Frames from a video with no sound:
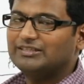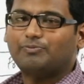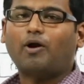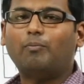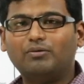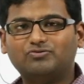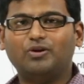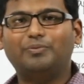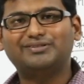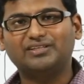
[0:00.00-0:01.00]
these problems
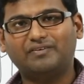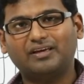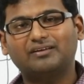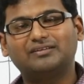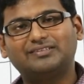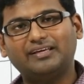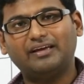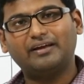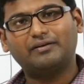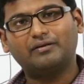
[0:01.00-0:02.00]
we will be
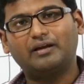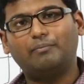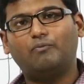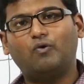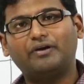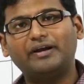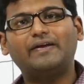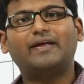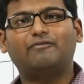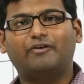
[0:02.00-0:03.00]
seeing it in a more
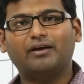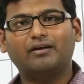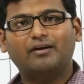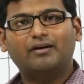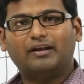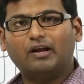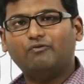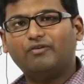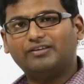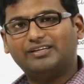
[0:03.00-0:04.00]
detailed way.
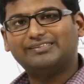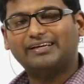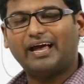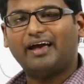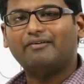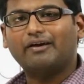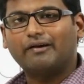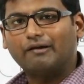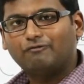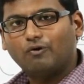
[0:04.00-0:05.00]
Now we are just having
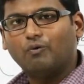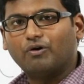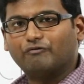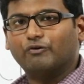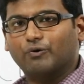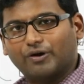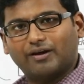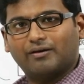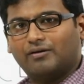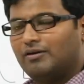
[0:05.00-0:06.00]
a rough overview,
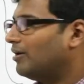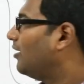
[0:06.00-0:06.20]
okay.